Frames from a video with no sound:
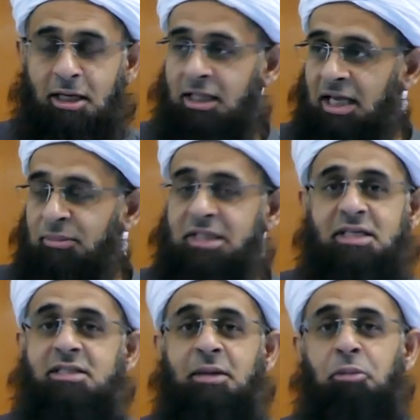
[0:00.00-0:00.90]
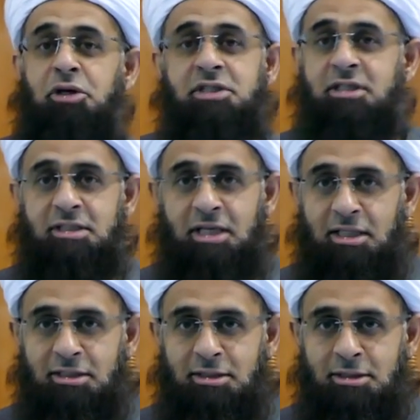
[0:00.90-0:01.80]
that means he's
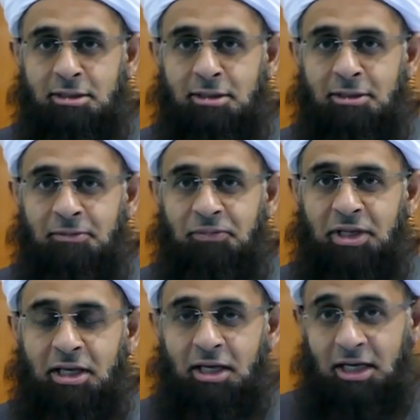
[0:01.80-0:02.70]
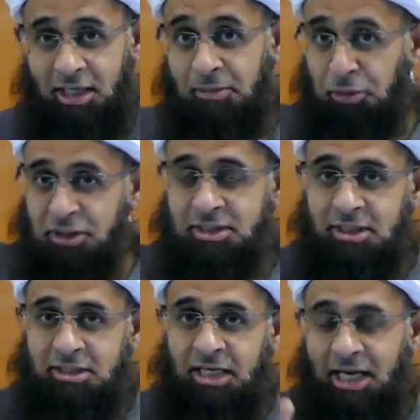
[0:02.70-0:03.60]
apostatized. And an
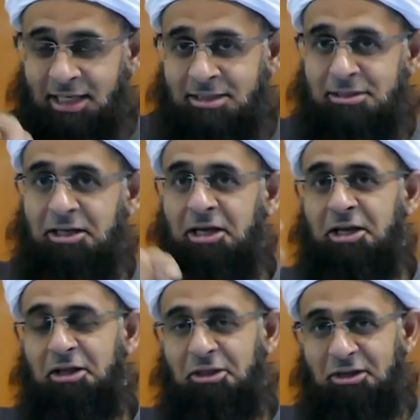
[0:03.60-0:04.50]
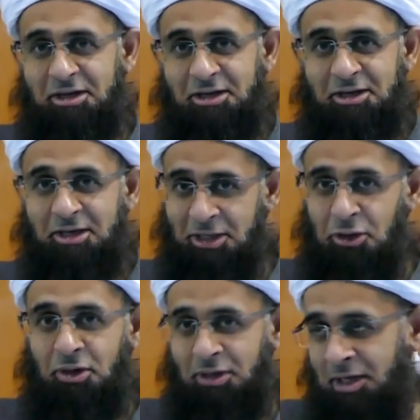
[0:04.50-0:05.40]
apostasy has
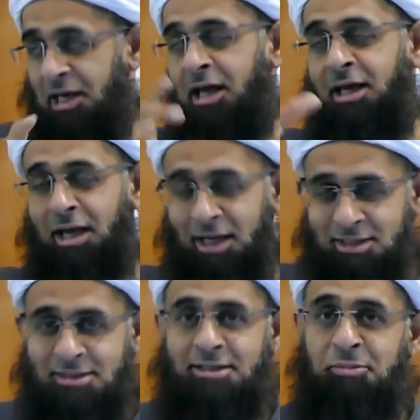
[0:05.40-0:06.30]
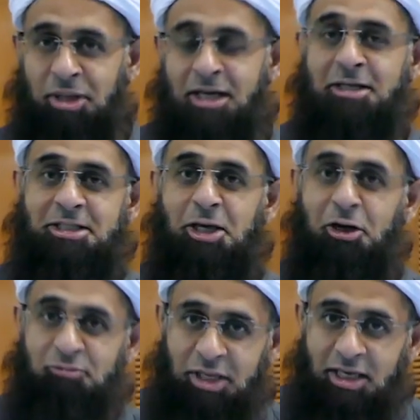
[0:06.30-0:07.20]
has the penalty
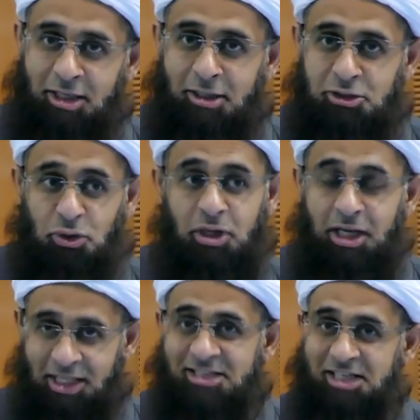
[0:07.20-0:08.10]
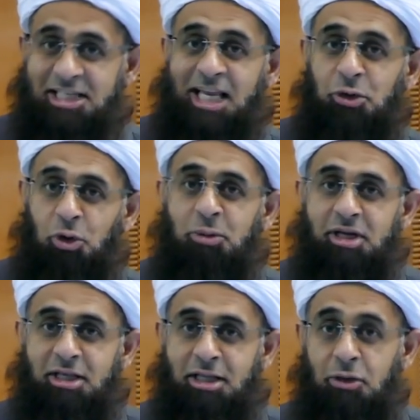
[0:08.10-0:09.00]
of being killed. So that's exactly what Umar
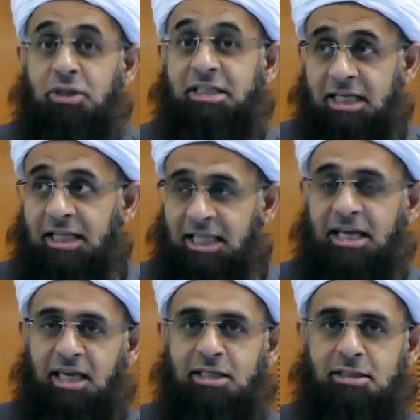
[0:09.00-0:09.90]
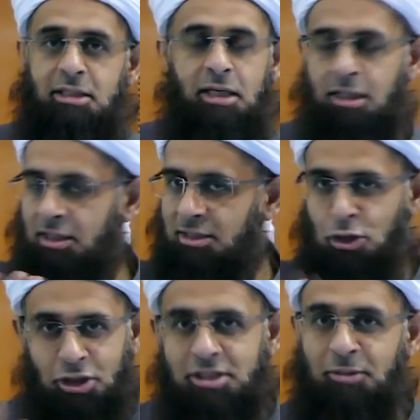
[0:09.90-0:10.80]
radiallahu anhu did in that case. This is
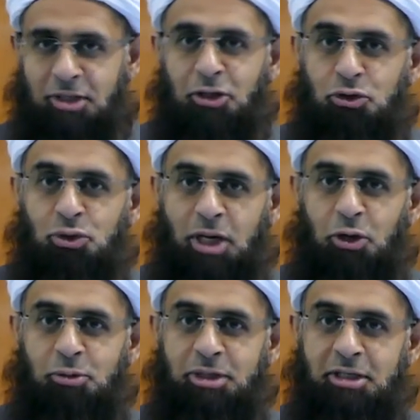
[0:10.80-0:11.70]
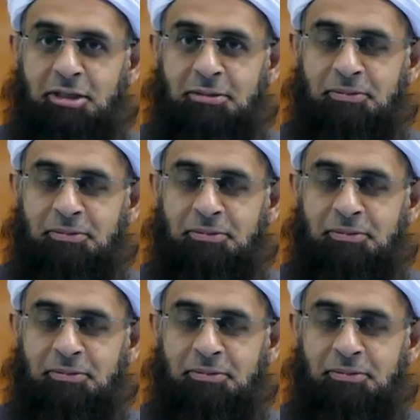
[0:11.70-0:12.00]
not something you do at home here,